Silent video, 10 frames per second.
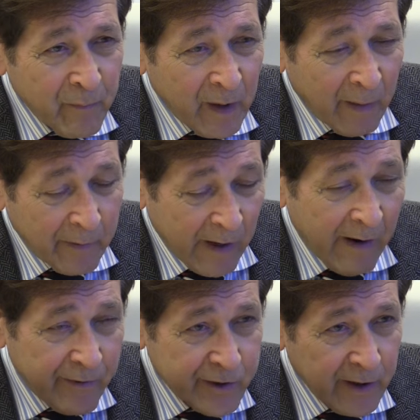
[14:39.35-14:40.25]
I mean,
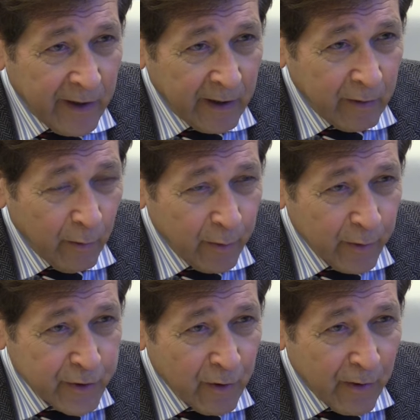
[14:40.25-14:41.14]
obviously they can go to a
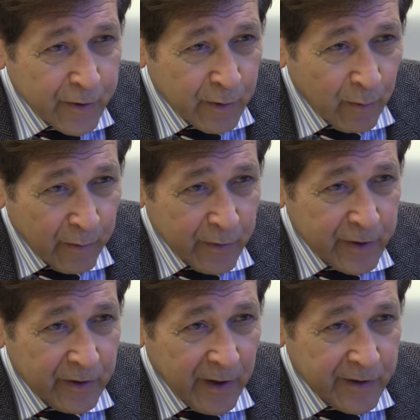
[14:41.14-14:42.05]
charter school, you're
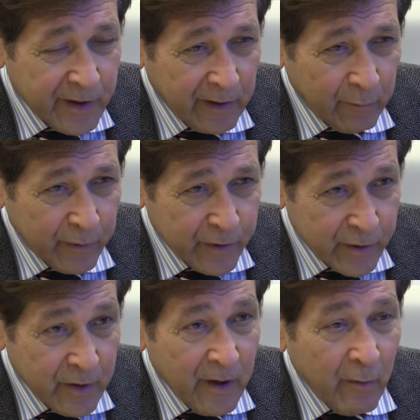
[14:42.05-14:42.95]
suggesting, which
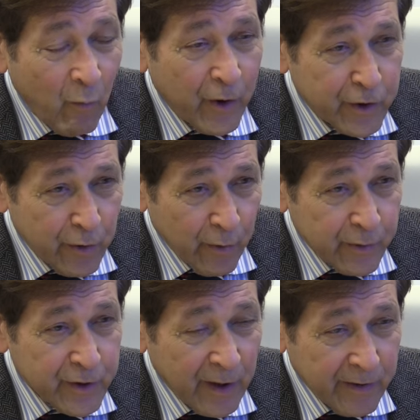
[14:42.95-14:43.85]
is what your
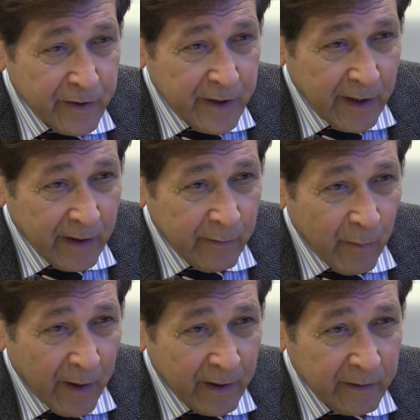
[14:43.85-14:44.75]
son did,
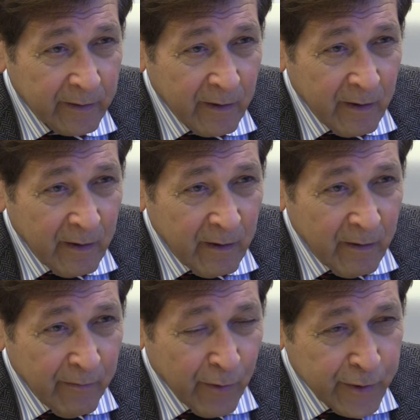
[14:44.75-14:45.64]
right?
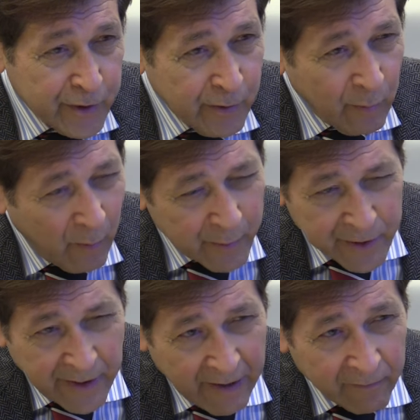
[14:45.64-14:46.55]
Mm-hmm. First to, what was
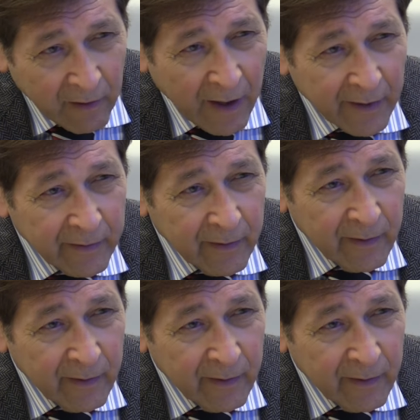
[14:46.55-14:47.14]
it, Avalon?